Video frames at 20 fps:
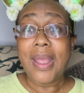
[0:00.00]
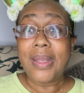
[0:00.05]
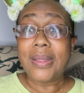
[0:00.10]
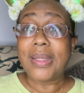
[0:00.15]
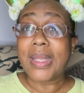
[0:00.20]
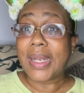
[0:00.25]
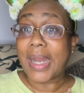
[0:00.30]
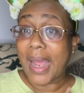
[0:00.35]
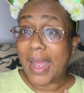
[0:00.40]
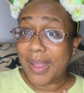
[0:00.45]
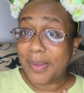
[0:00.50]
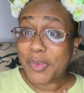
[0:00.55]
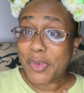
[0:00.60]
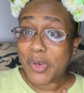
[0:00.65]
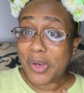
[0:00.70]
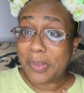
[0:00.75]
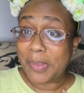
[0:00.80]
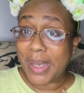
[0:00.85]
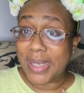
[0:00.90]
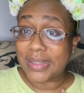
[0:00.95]
that I am
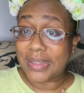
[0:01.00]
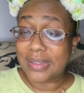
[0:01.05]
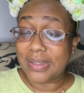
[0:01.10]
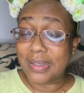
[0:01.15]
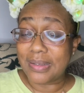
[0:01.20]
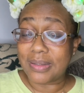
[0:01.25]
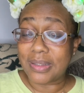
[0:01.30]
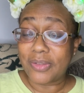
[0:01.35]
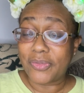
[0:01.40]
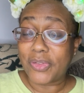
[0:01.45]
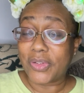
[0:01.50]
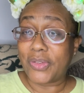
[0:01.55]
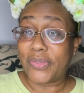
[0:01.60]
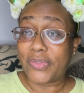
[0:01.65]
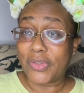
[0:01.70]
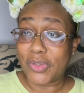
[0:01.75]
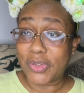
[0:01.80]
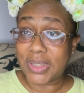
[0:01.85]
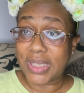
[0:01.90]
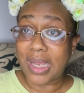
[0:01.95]
going back to Disney for the
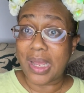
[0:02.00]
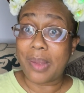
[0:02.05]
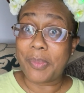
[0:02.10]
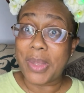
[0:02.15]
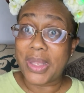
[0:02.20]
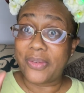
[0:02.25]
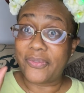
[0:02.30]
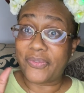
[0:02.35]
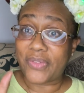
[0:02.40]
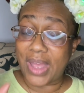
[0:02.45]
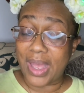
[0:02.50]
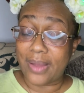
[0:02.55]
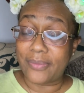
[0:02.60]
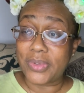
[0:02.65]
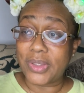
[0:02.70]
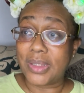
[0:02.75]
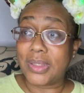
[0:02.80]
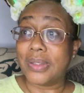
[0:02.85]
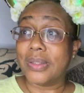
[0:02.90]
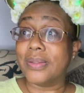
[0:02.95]
first time in five
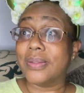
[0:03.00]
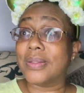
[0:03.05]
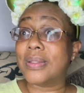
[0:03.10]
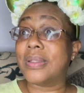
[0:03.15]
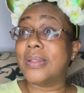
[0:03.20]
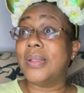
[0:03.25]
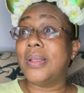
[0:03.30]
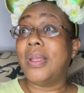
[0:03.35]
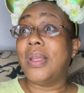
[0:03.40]
years.